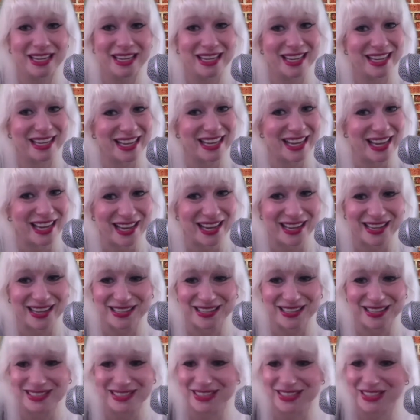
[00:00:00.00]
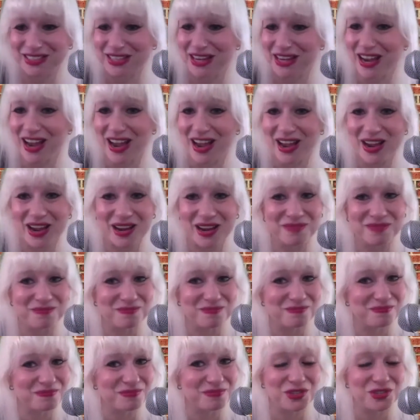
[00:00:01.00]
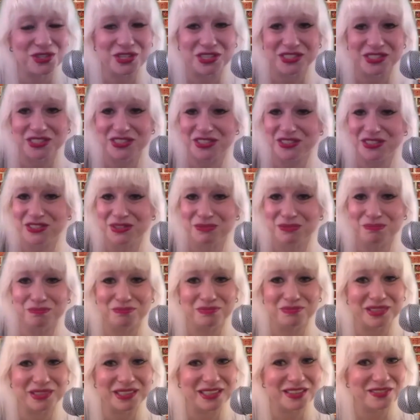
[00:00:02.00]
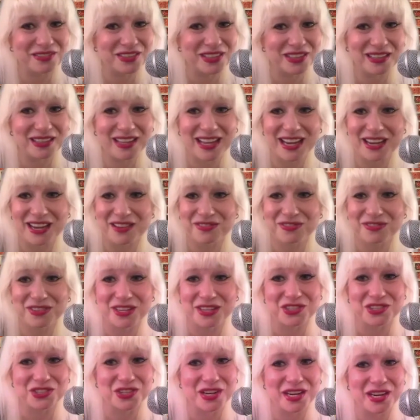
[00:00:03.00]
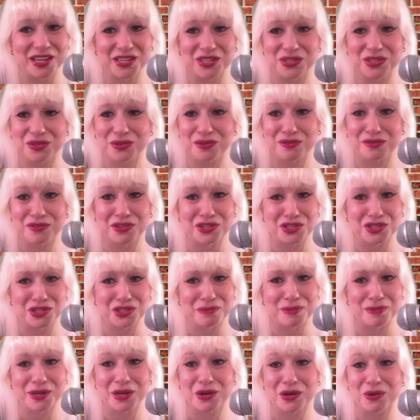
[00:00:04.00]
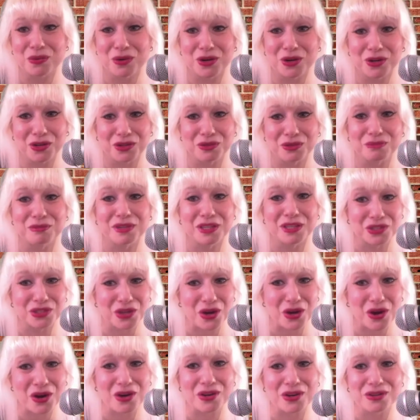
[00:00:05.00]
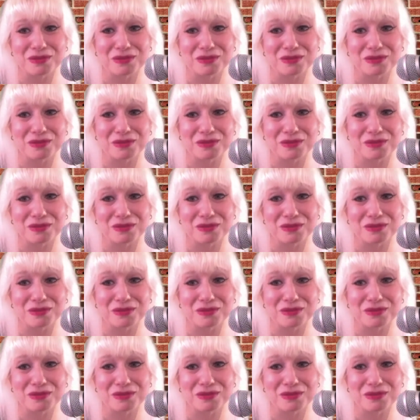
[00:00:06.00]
and I'm just living life and trying to envision a better world. It's hard.